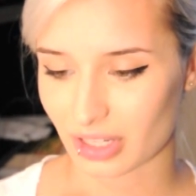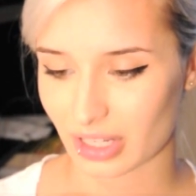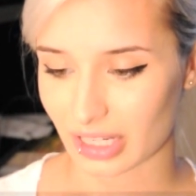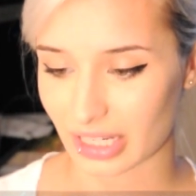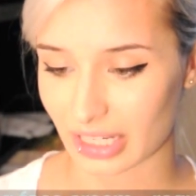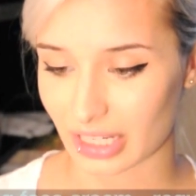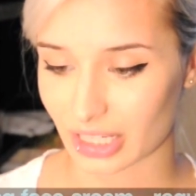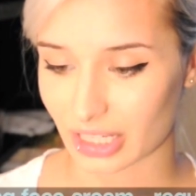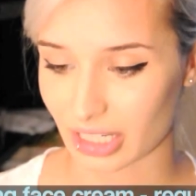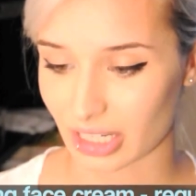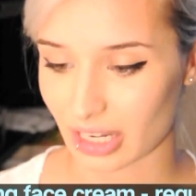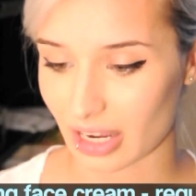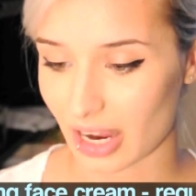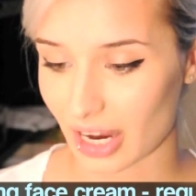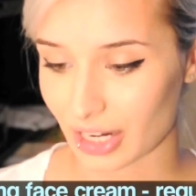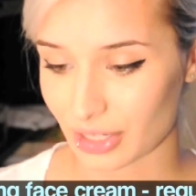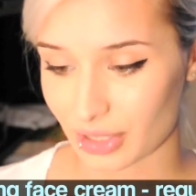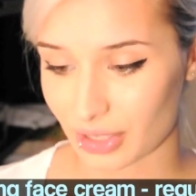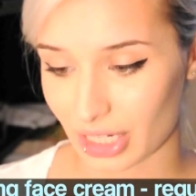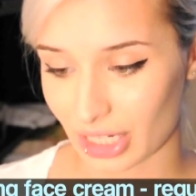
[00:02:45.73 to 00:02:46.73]
a
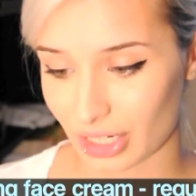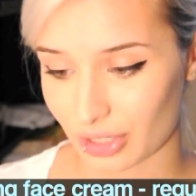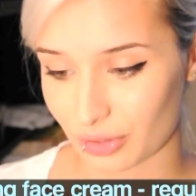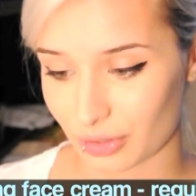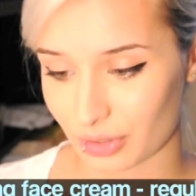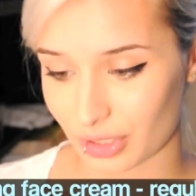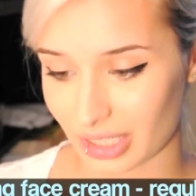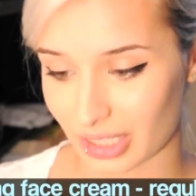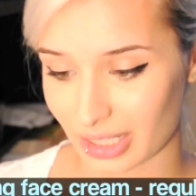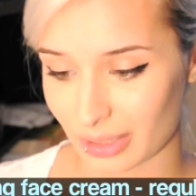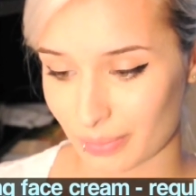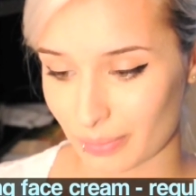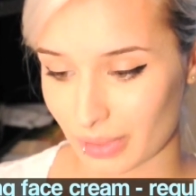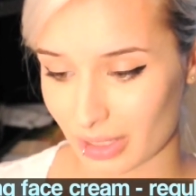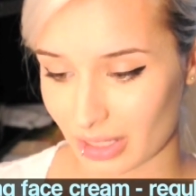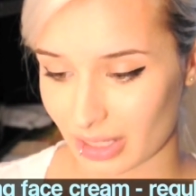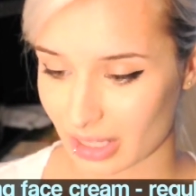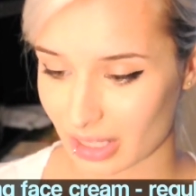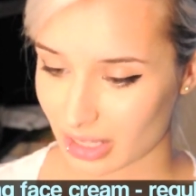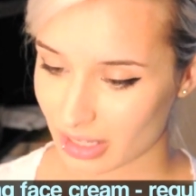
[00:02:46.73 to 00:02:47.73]
hydrating
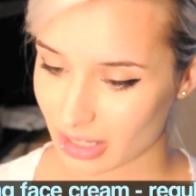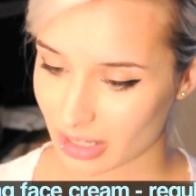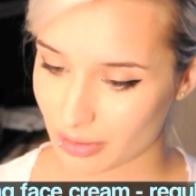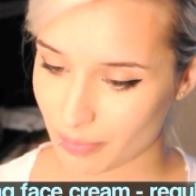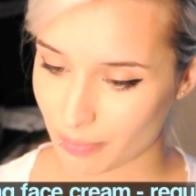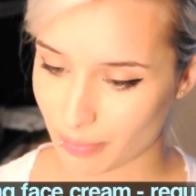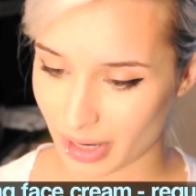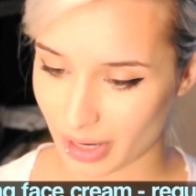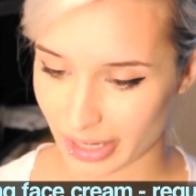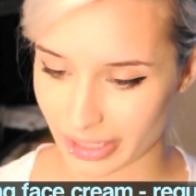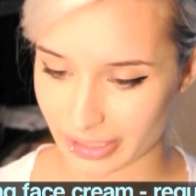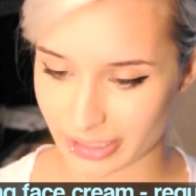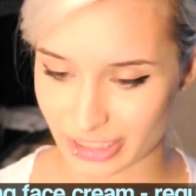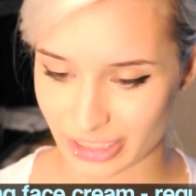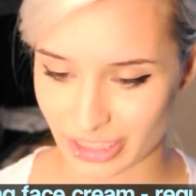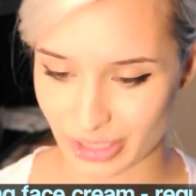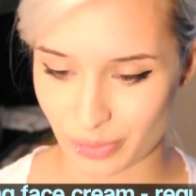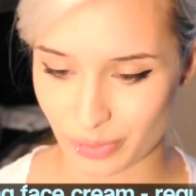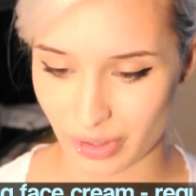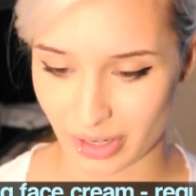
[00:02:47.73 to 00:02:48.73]
cream by
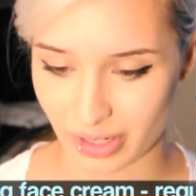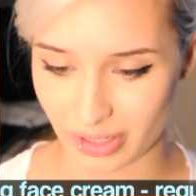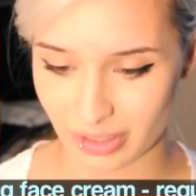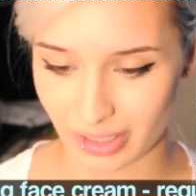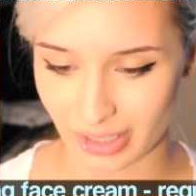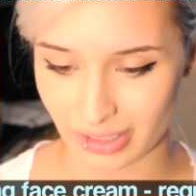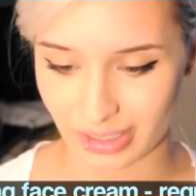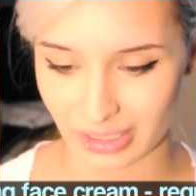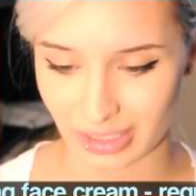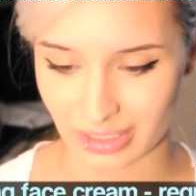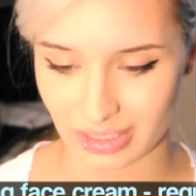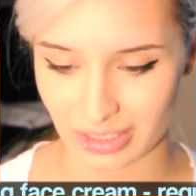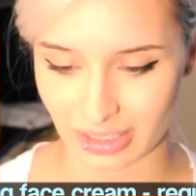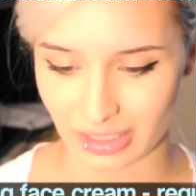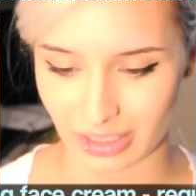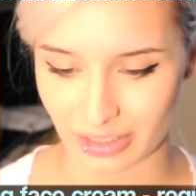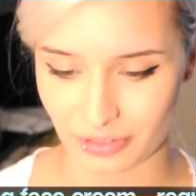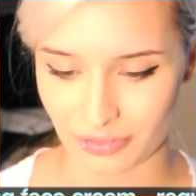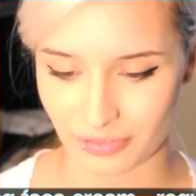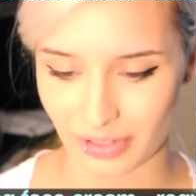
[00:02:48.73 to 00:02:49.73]
G1. I think it's
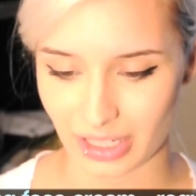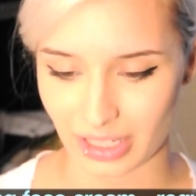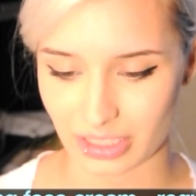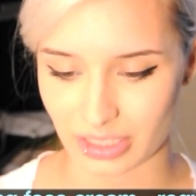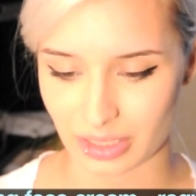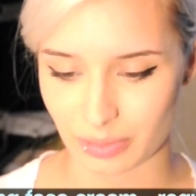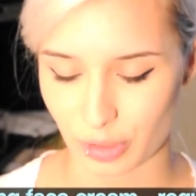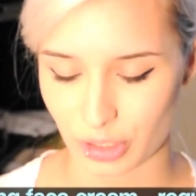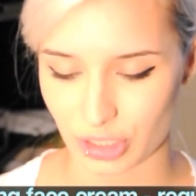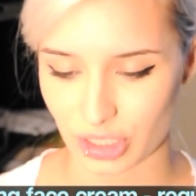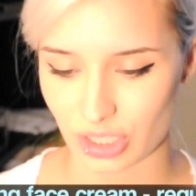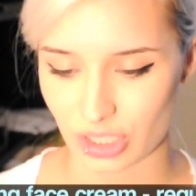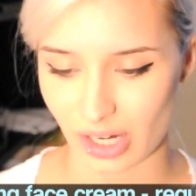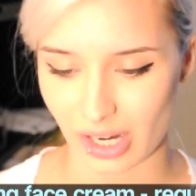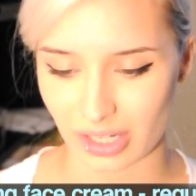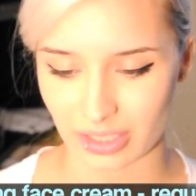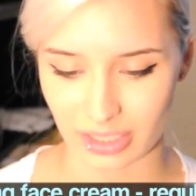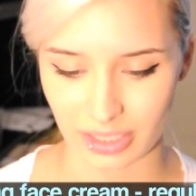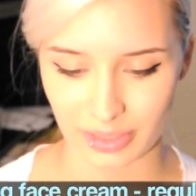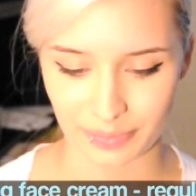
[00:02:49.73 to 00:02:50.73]
like a face
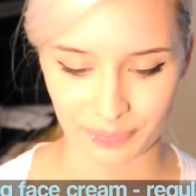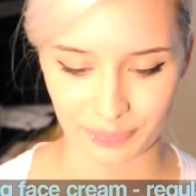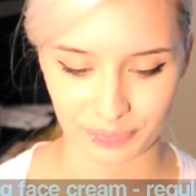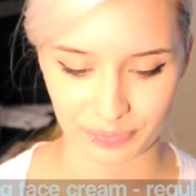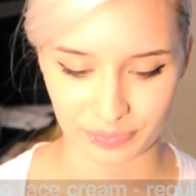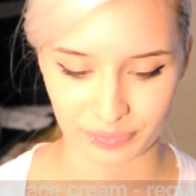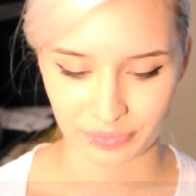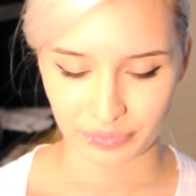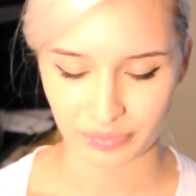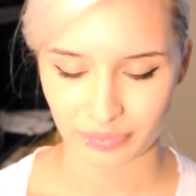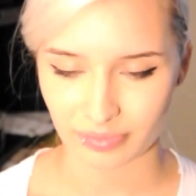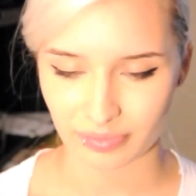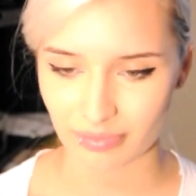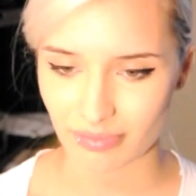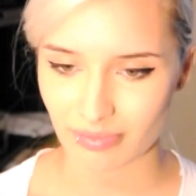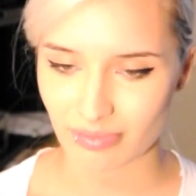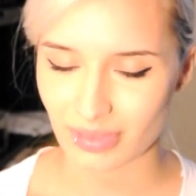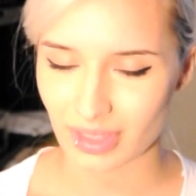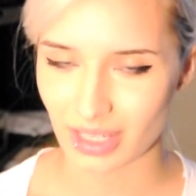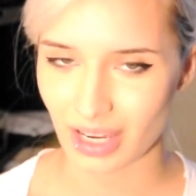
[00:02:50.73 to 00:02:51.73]
moisturizer.
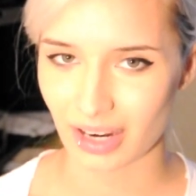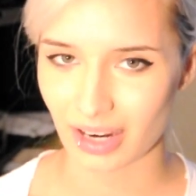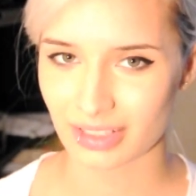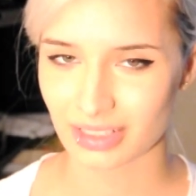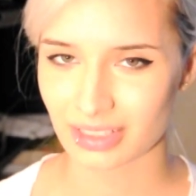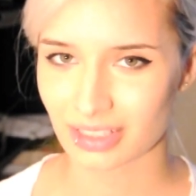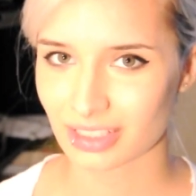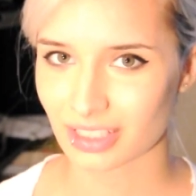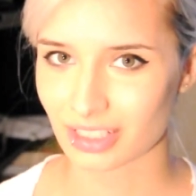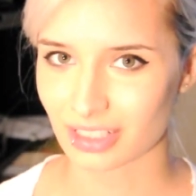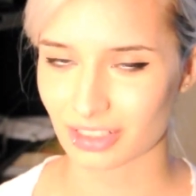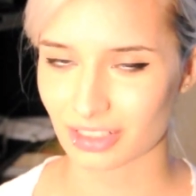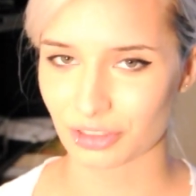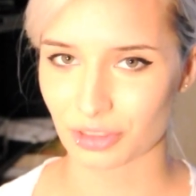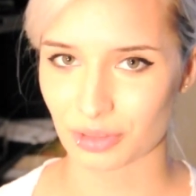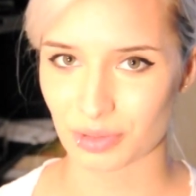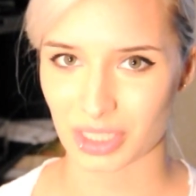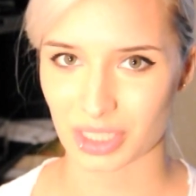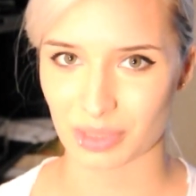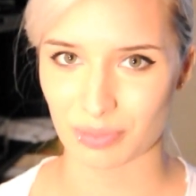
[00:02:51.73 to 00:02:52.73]
I think this is a
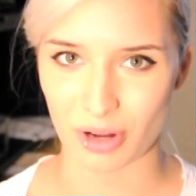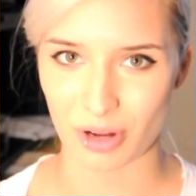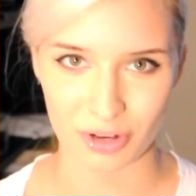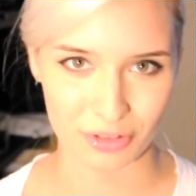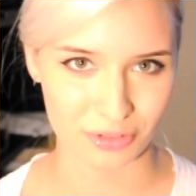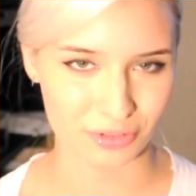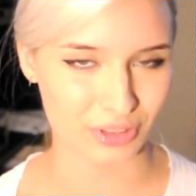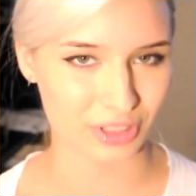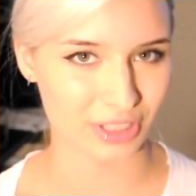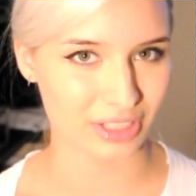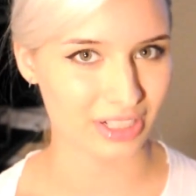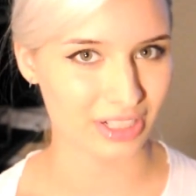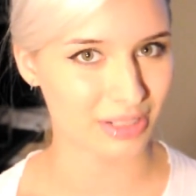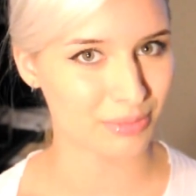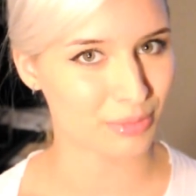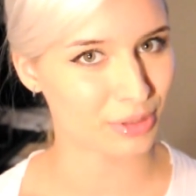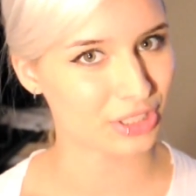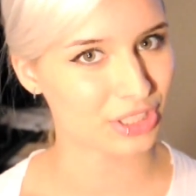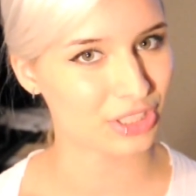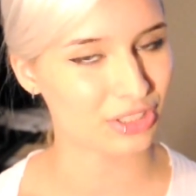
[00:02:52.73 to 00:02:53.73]
little bit small for a
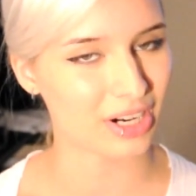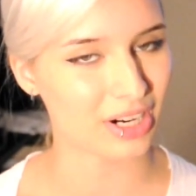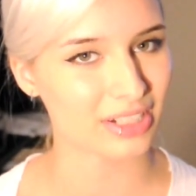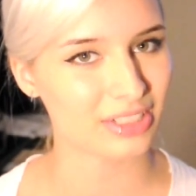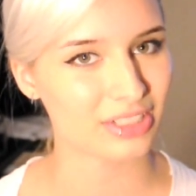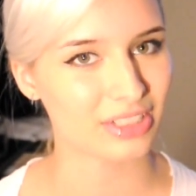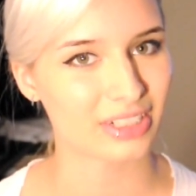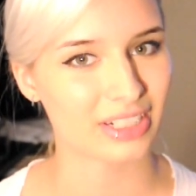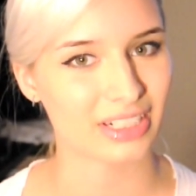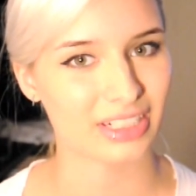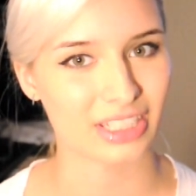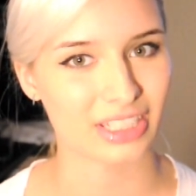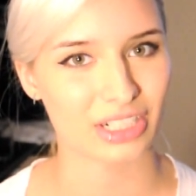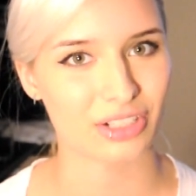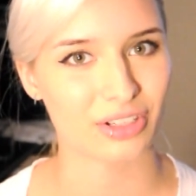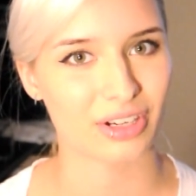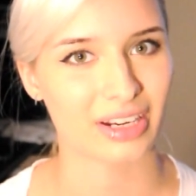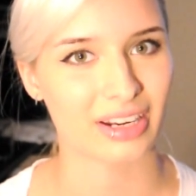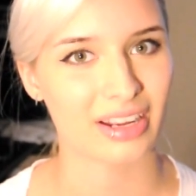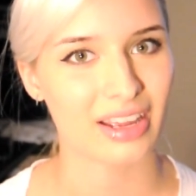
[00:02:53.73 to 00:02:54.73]
moisturizer,
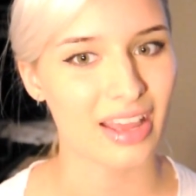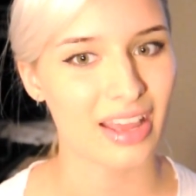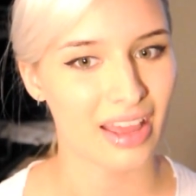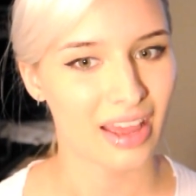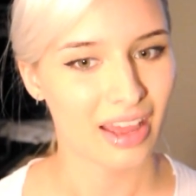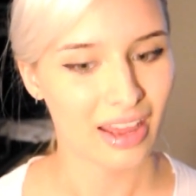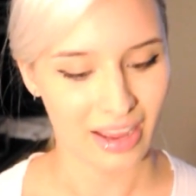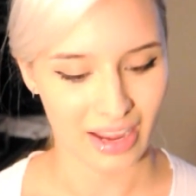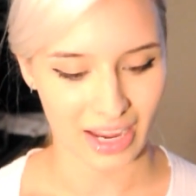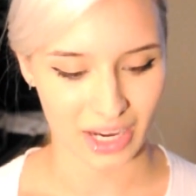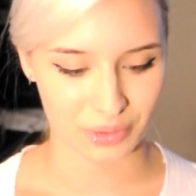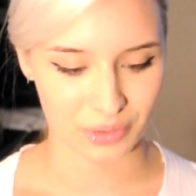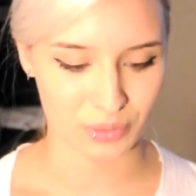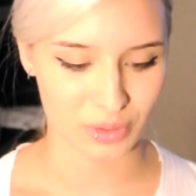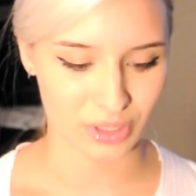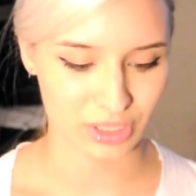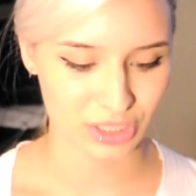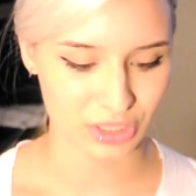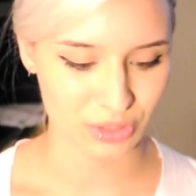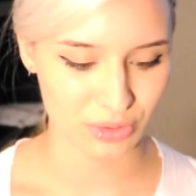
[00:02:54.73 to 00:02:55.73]
considering I would
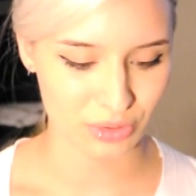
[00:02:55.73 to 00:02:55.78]
want to